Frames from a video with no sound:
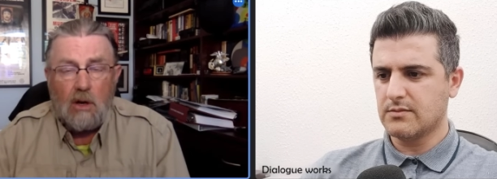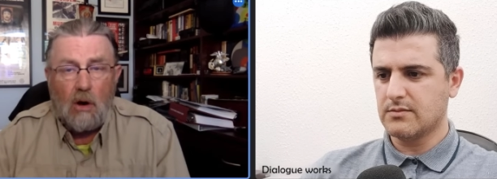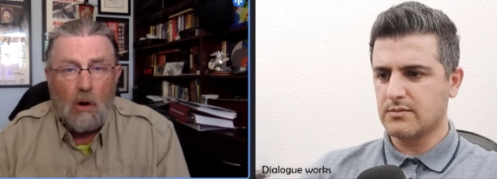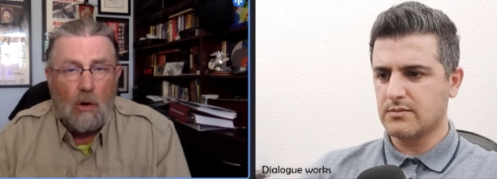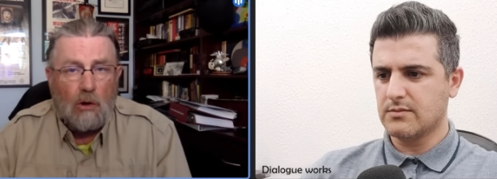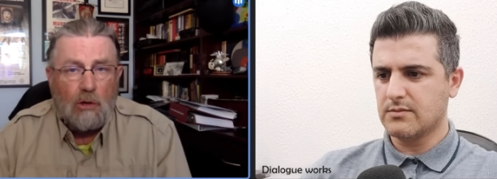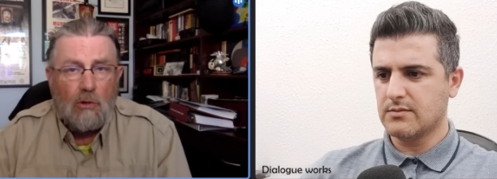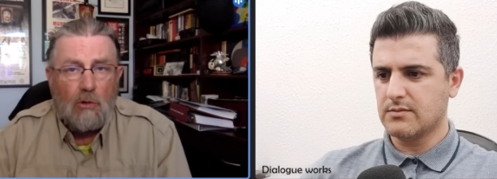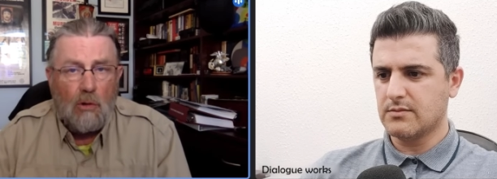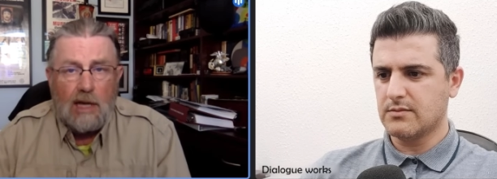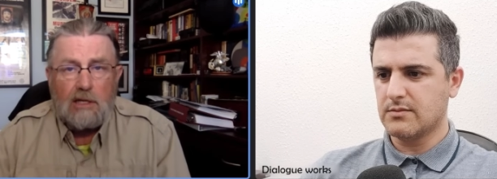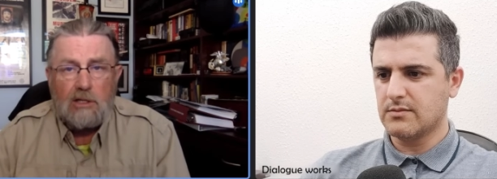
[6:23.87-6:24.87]
Speaker 1: or
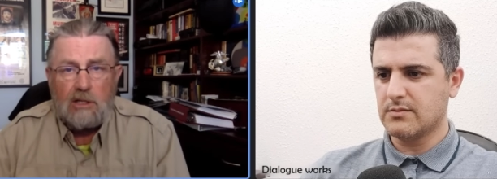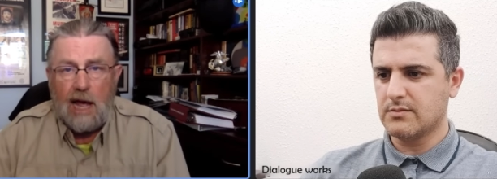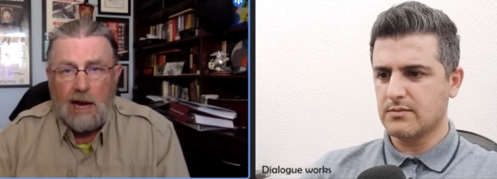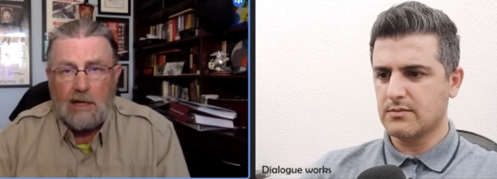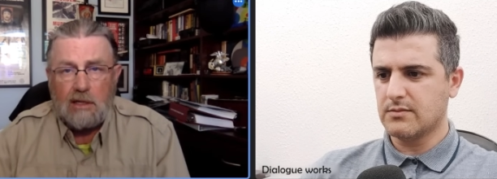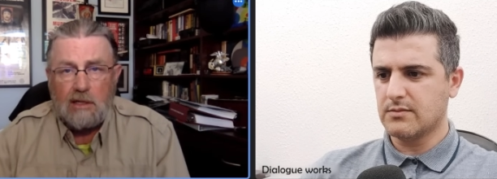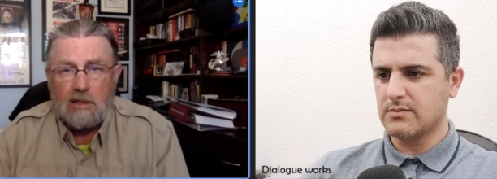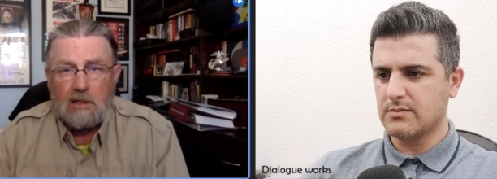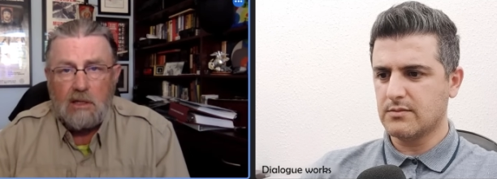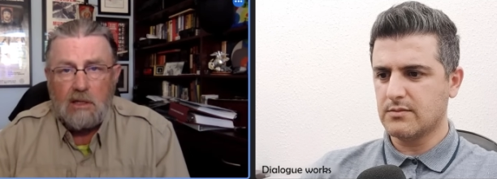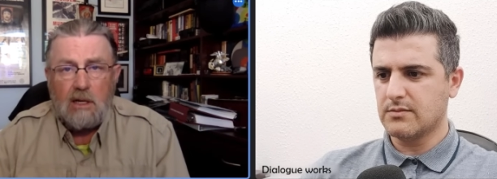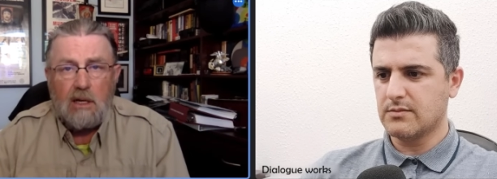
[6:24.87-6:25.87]
Ukraine's
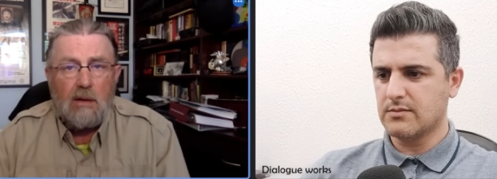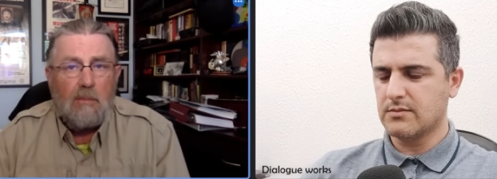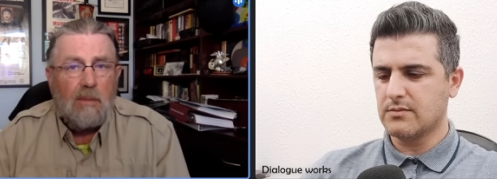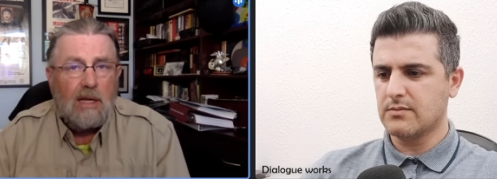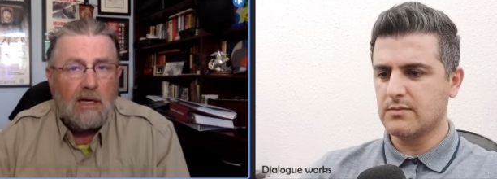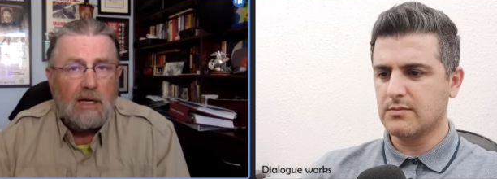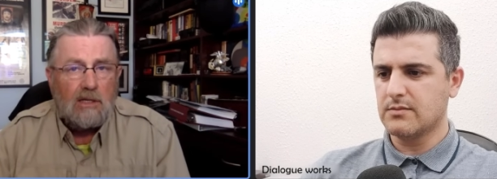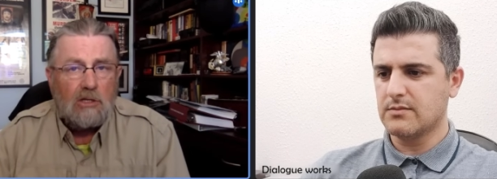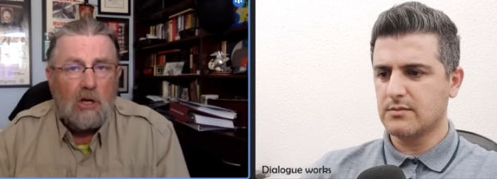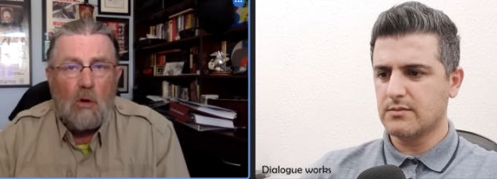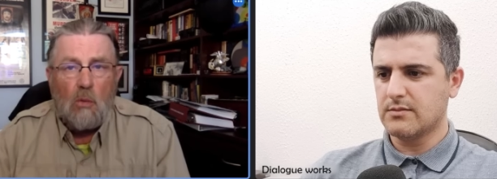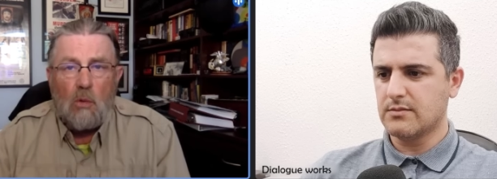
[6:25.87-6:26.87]
tactics,
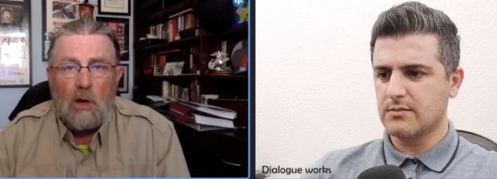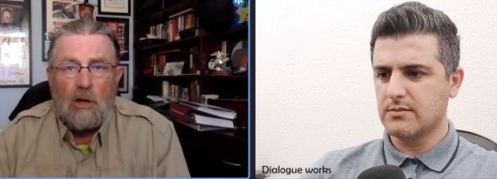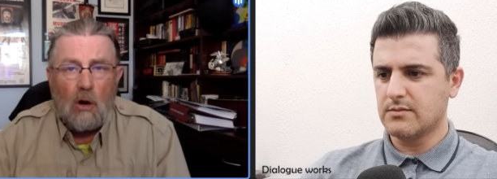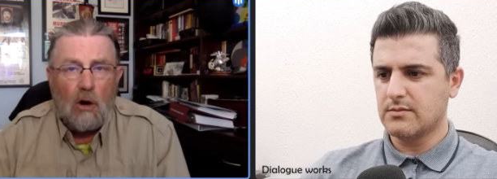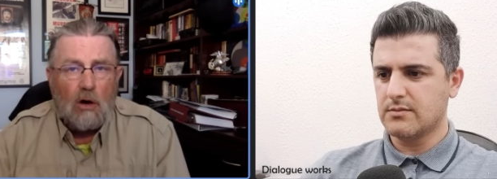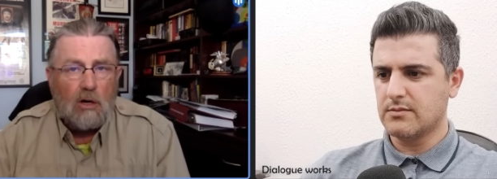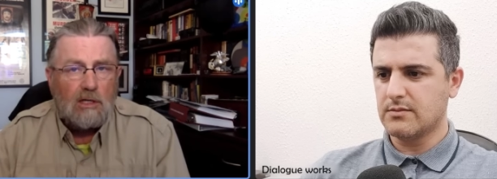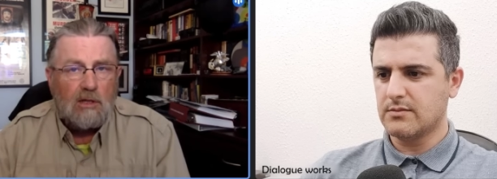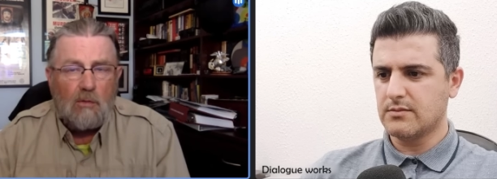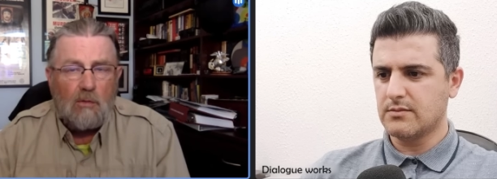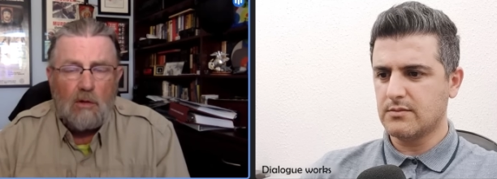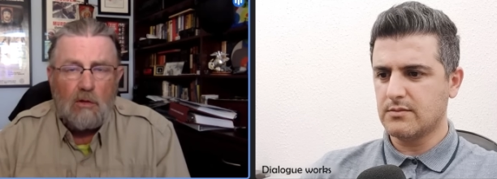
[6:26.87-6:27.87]
because regardless of
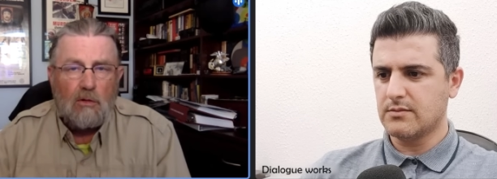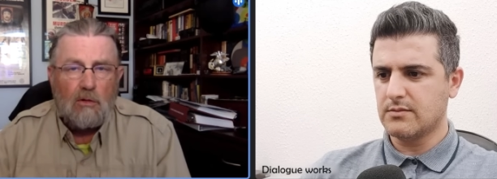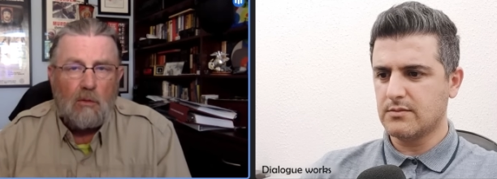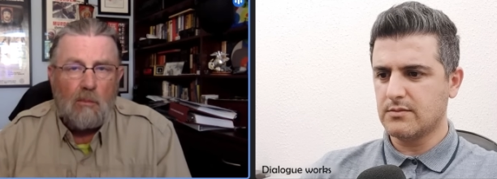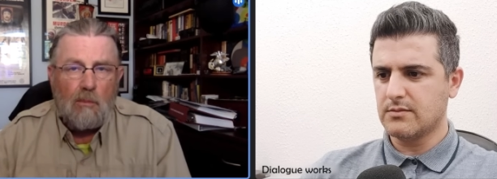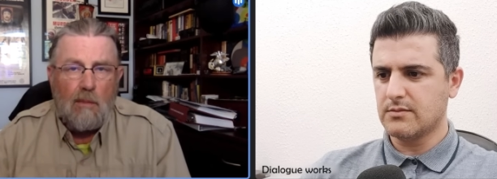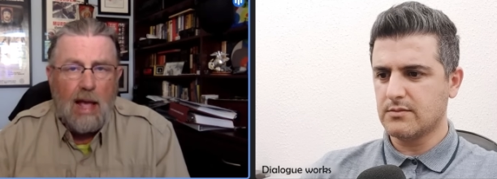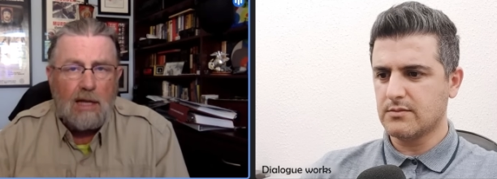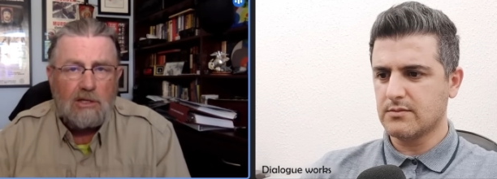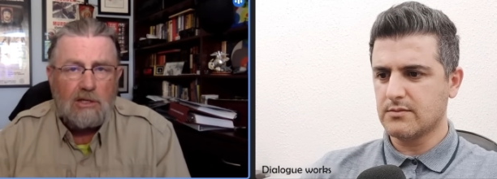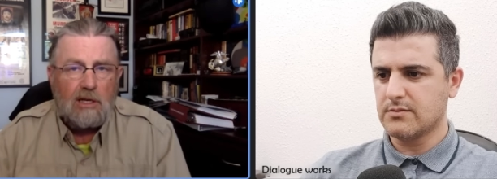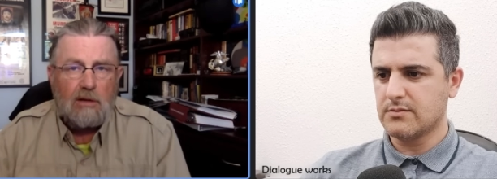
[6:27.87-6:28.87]
whether they're
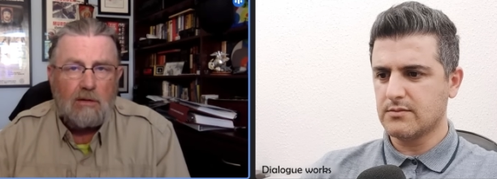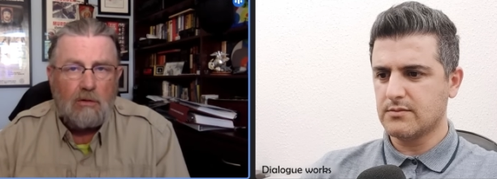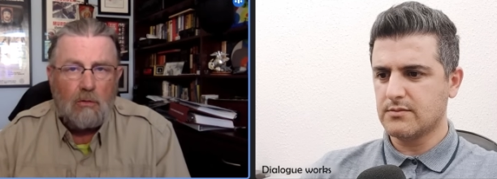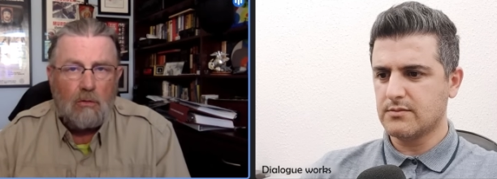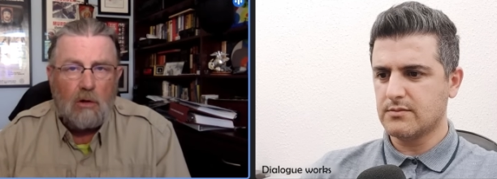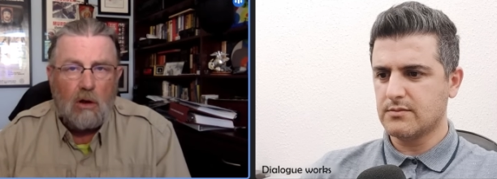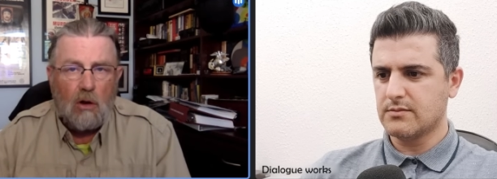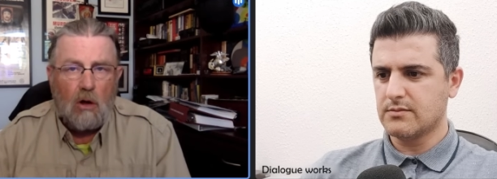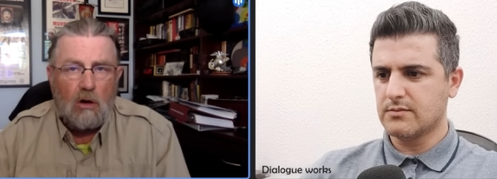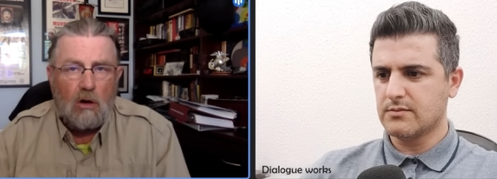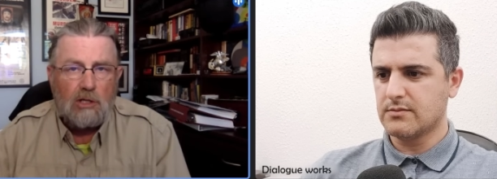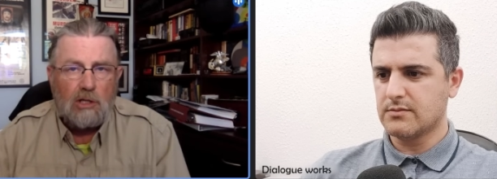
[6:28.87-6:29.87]
massing a, gr- a
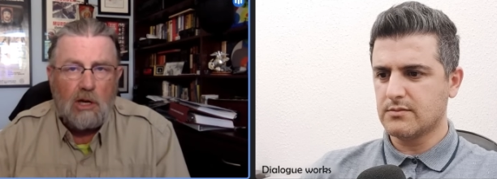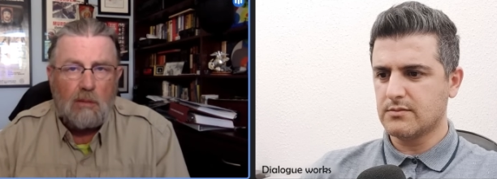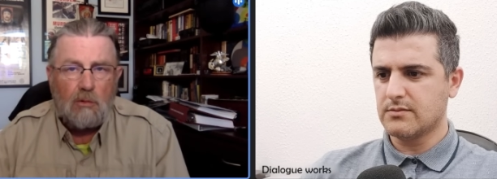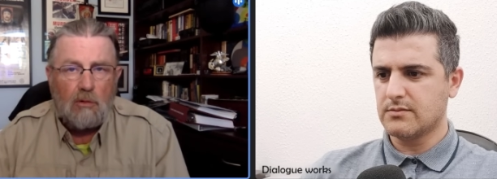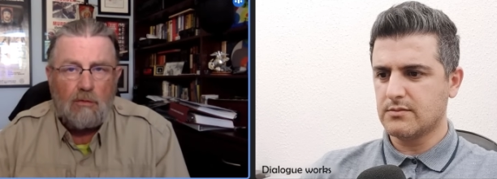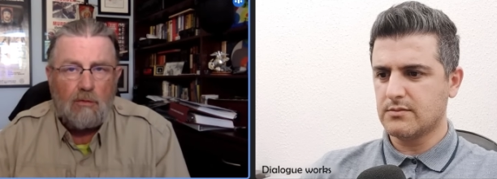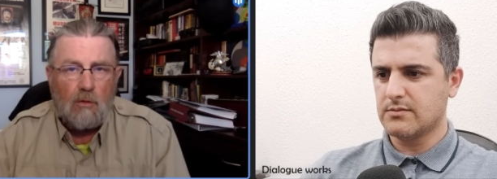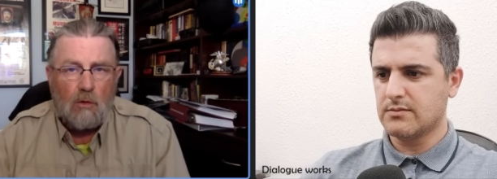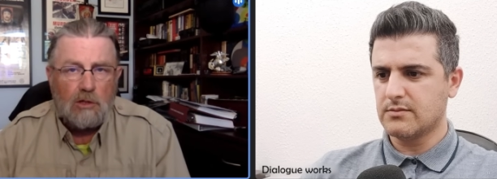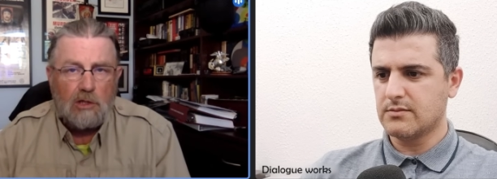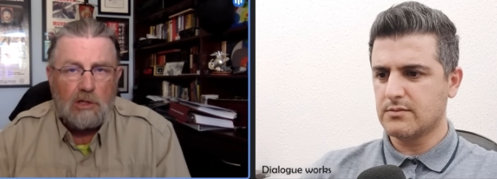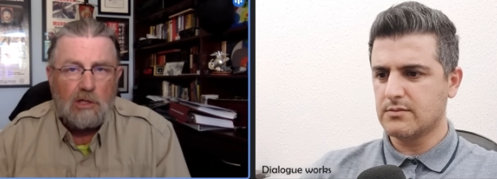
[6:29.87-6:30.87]
large number of
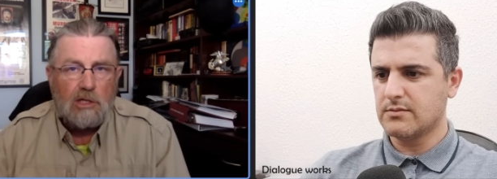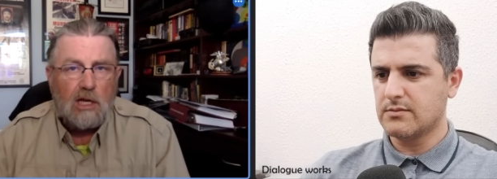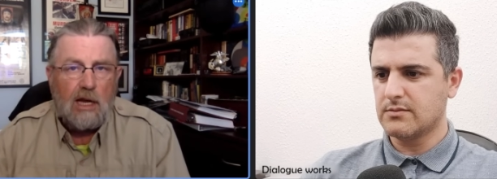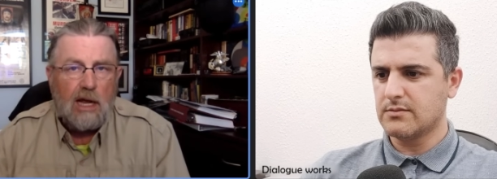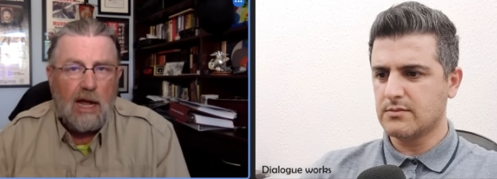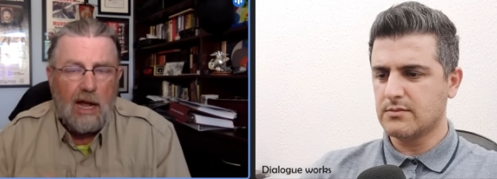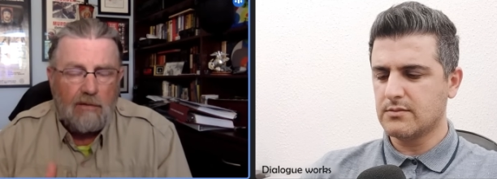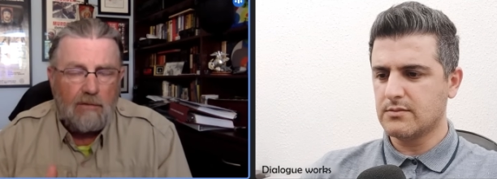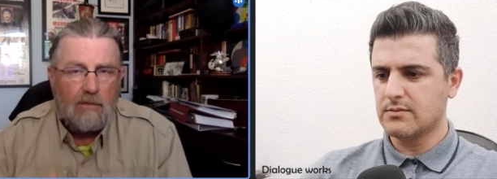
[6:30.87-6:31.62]
forces and